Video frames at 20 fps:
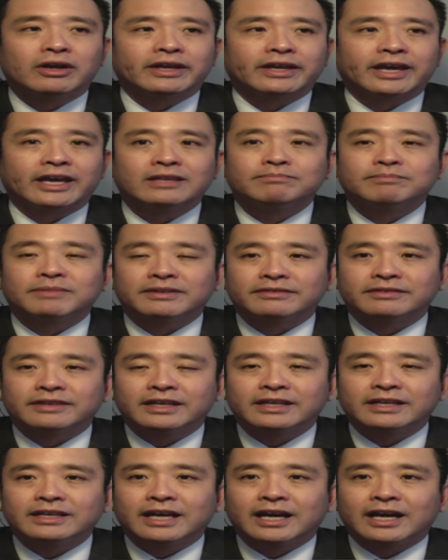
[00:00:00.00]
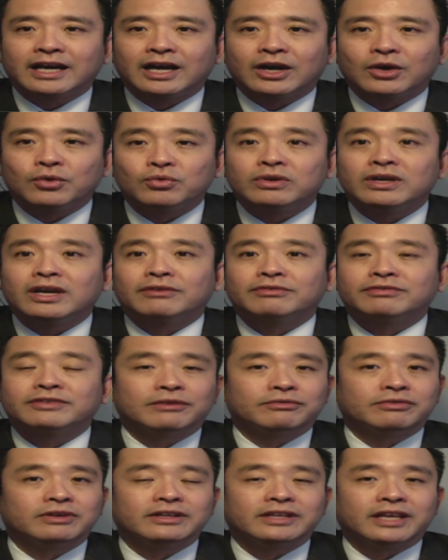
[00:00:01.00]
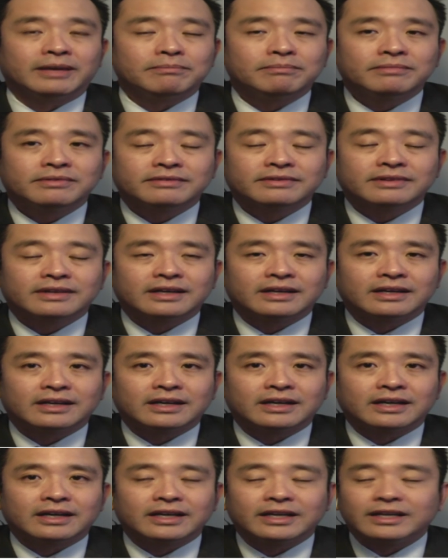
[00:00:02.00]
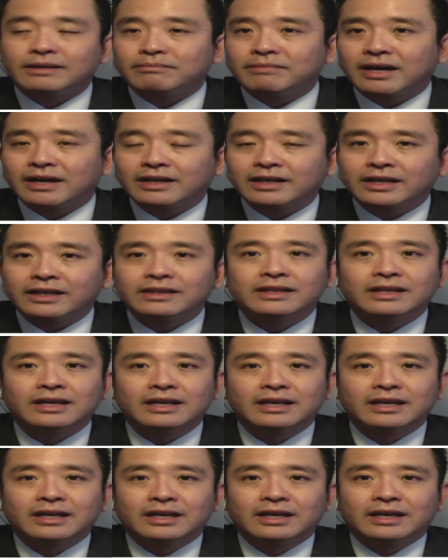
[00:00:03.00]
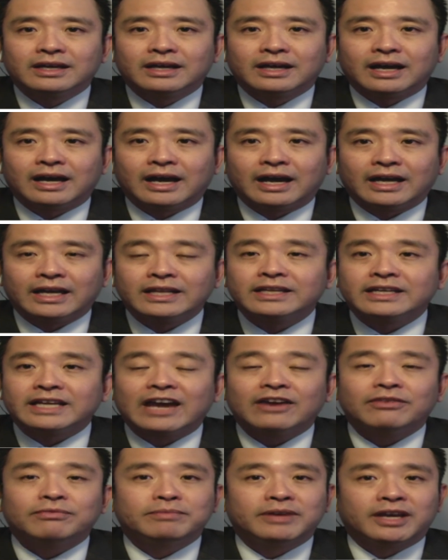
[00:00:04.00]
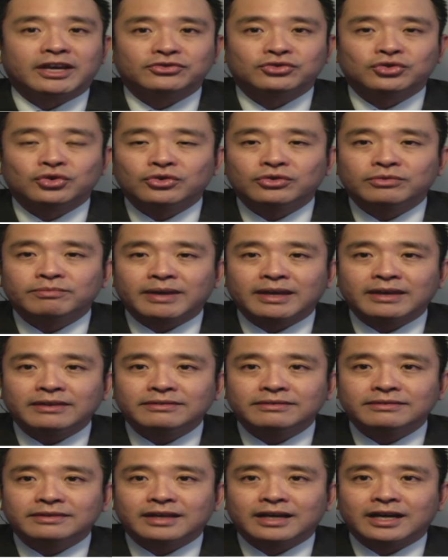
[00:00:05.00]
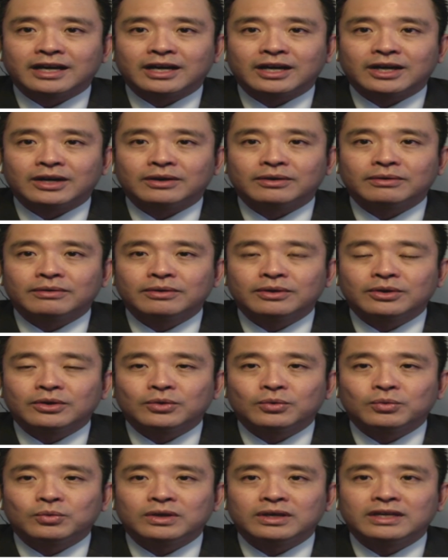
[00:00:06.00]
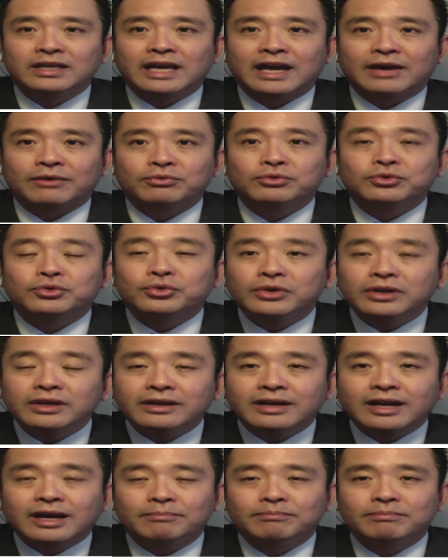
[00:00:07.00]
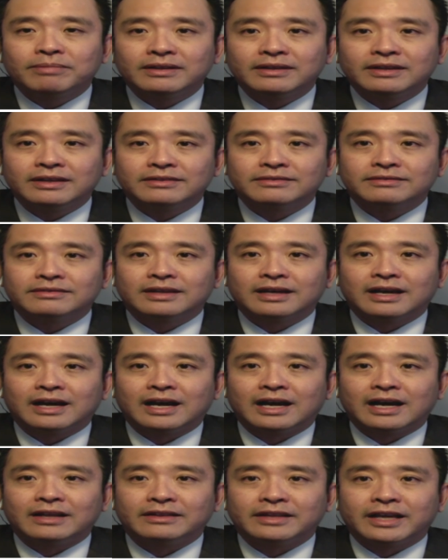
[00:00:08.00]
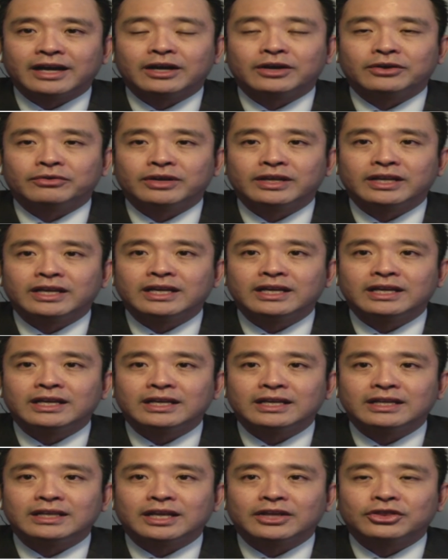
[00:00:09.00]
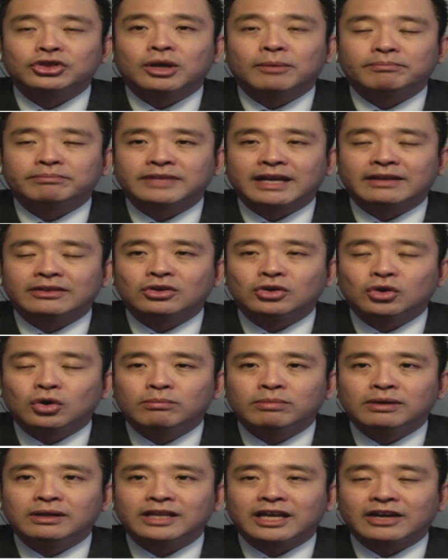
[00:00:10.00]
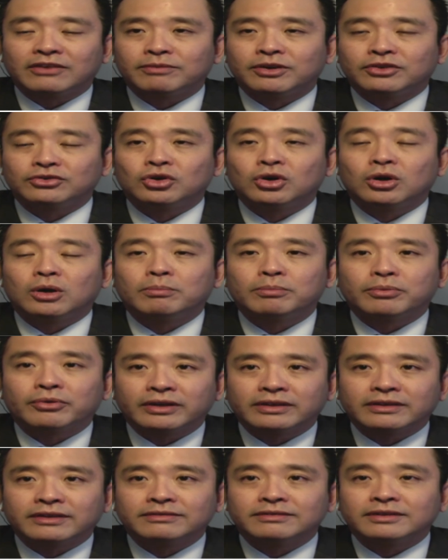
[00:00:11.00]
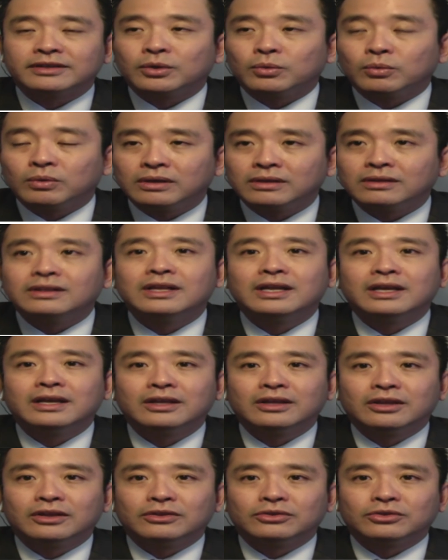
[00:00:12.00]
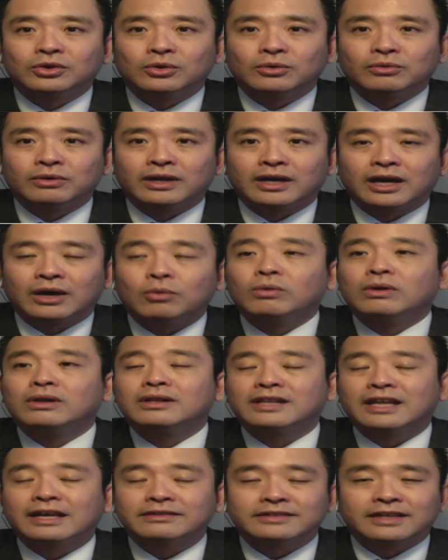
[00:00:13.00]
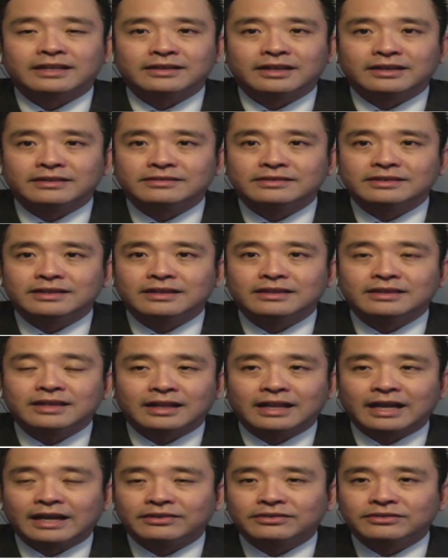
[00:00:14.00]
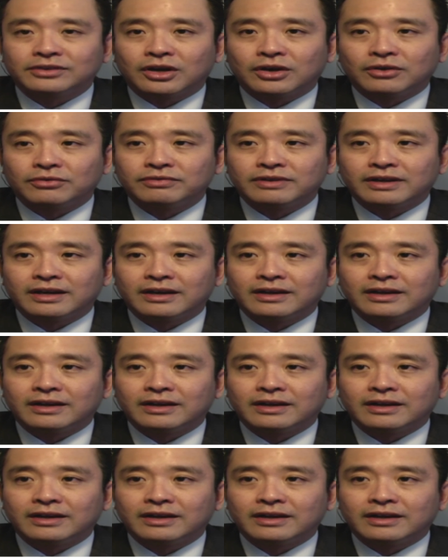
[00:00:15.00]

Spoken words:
oil and gas per se, we have several names in the market. In the FPSO space, we have 3 companies that are already in the top 10 global FPSO operators in the world. So we are world-class at the likes of